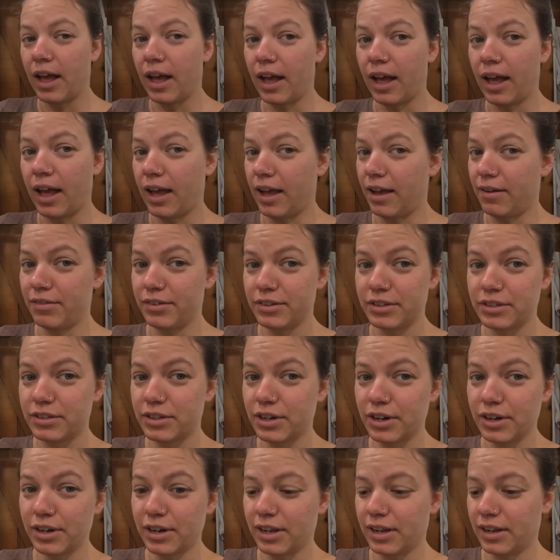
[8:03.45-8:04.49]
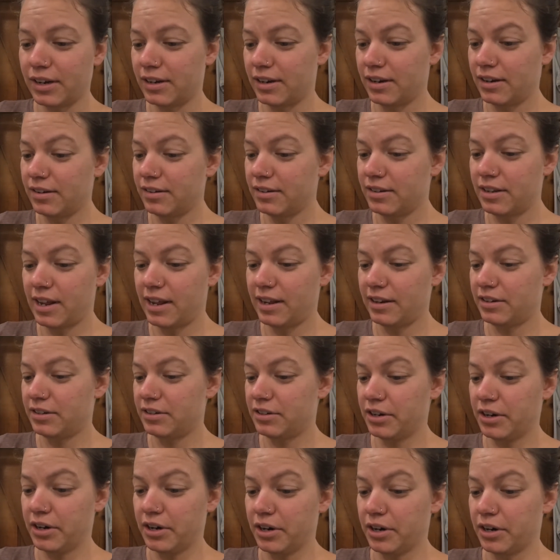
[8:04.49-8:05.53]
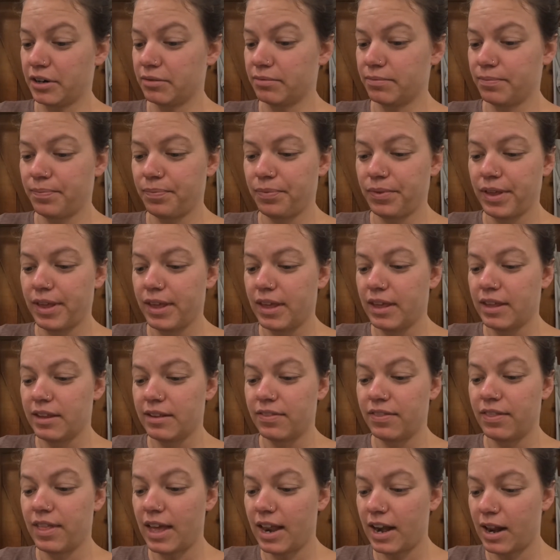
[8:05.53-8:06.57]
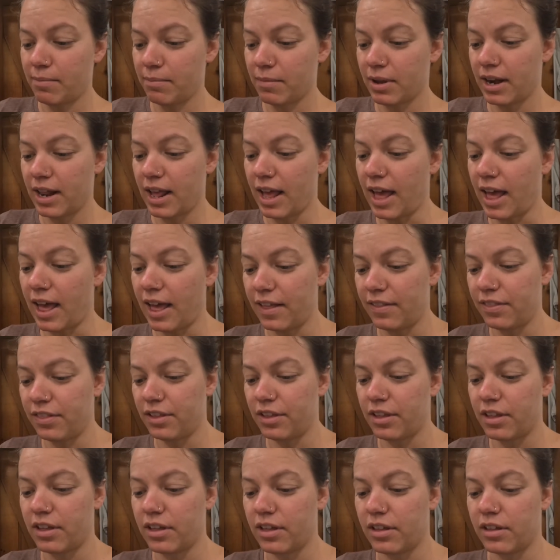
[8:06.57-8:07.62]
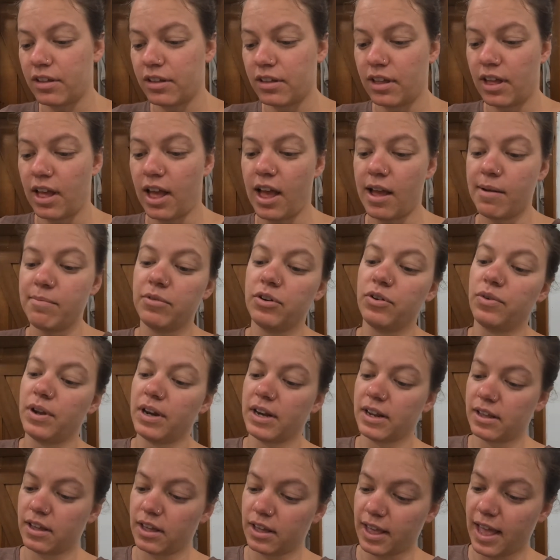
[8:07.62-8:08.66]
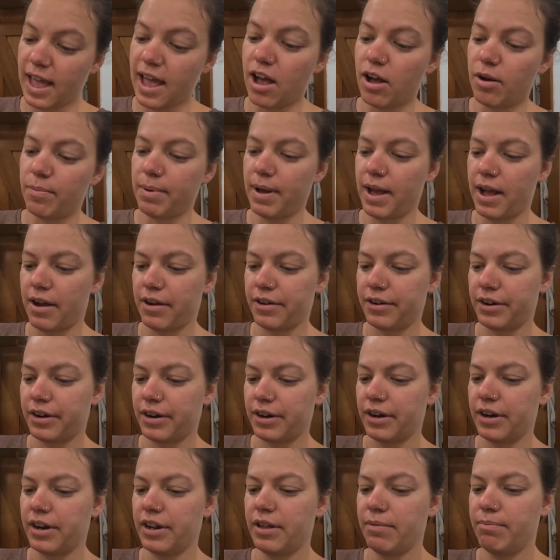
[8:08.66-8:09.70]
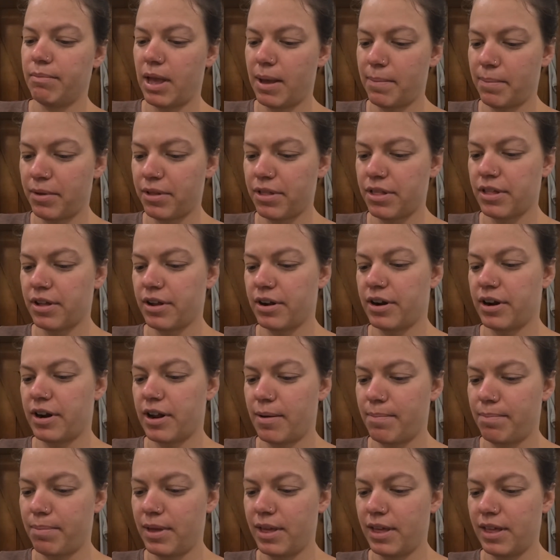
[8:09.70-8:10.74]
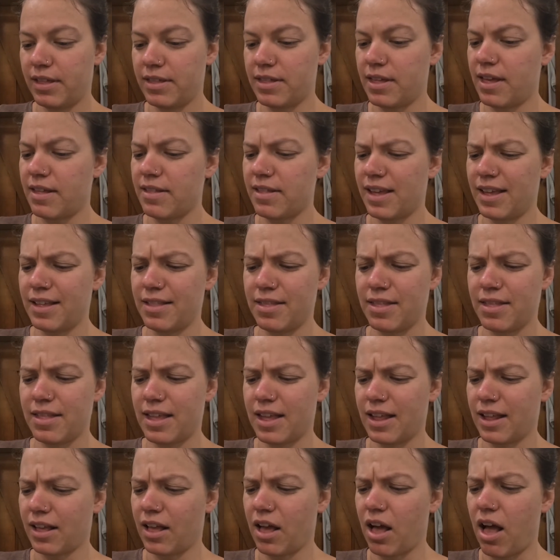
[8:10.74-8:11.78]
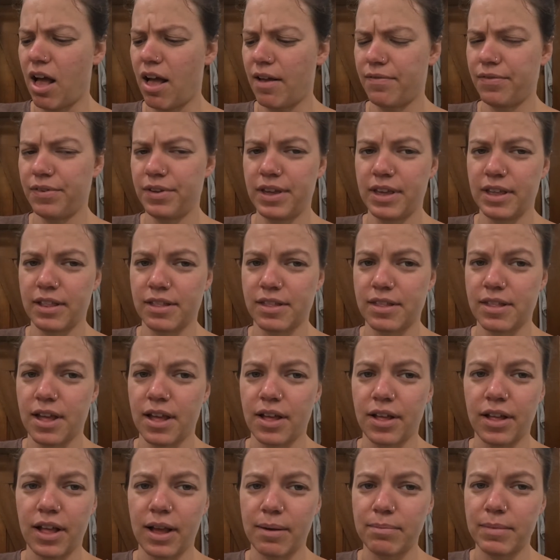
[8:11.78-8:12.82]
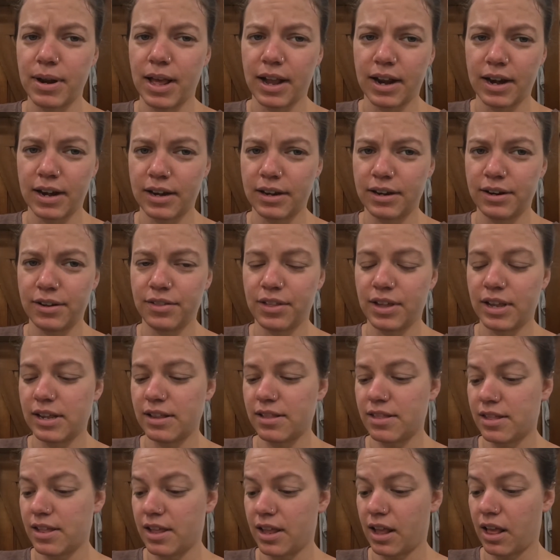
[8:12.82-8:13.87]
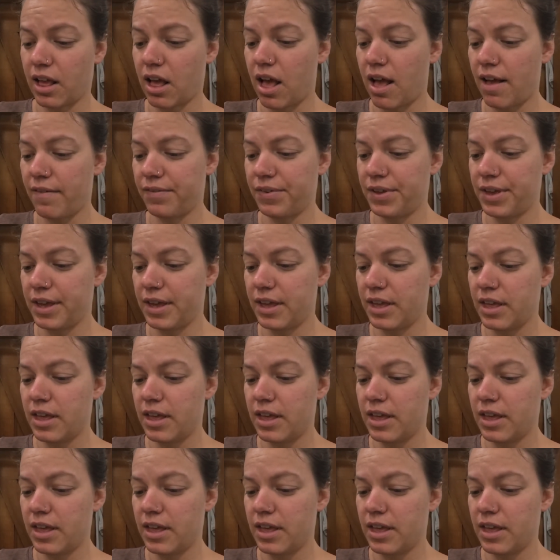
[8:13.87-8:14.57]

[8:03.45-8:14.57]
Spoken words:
I haven't stirred it, didn't say stir. Then I'm gonna add I'm doing cacao powder, maple syrup. It says instant coffee and salt. I'm not gonna do the instant coffee.